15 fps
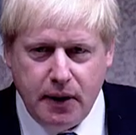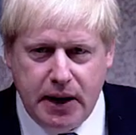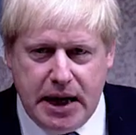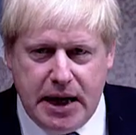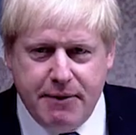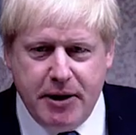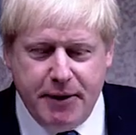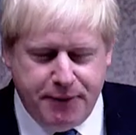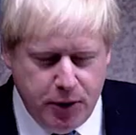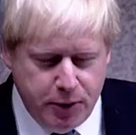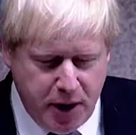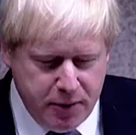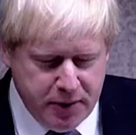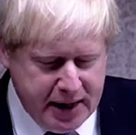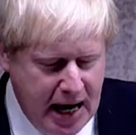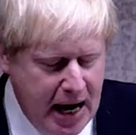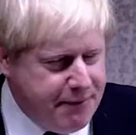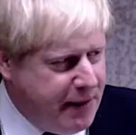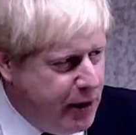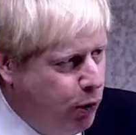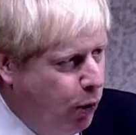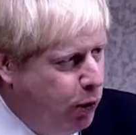even if you don't care
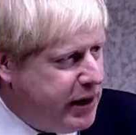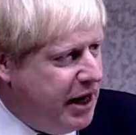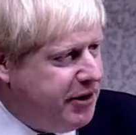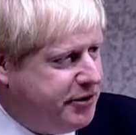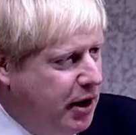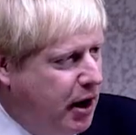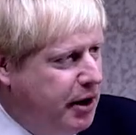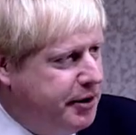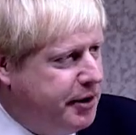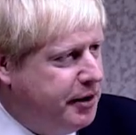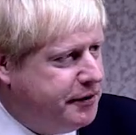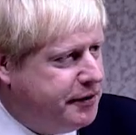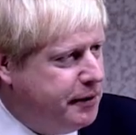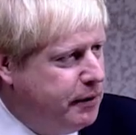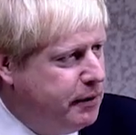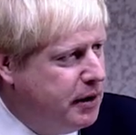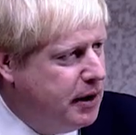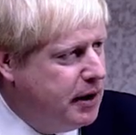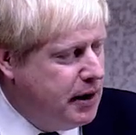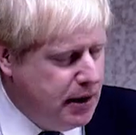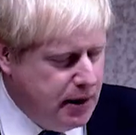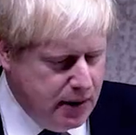if they all get turned into
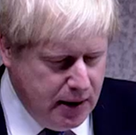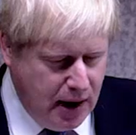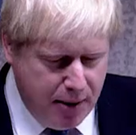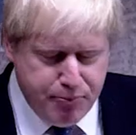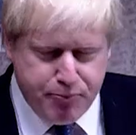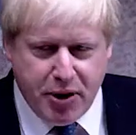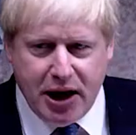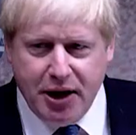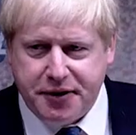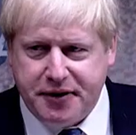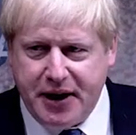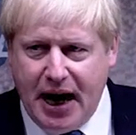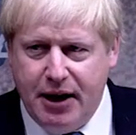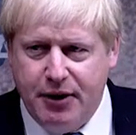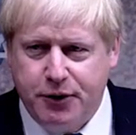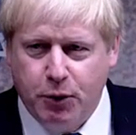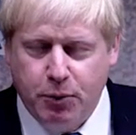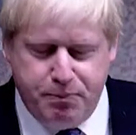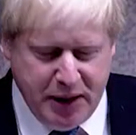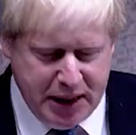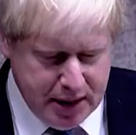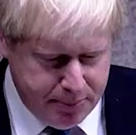umbrella stands
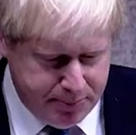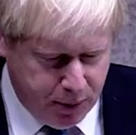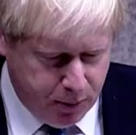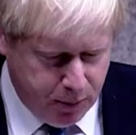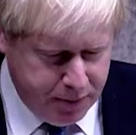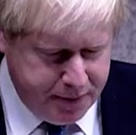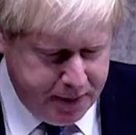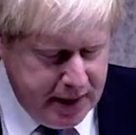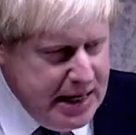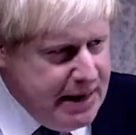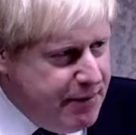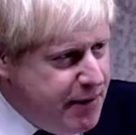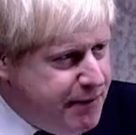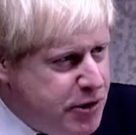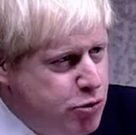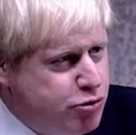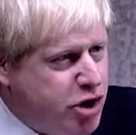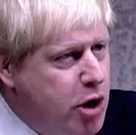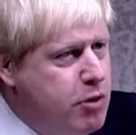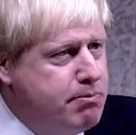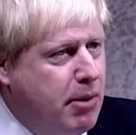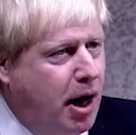or billiard balls, and even if you
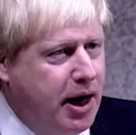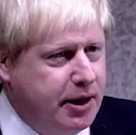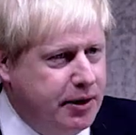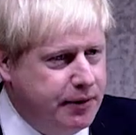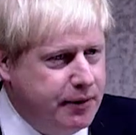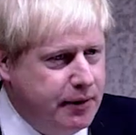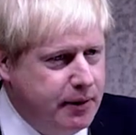don't mind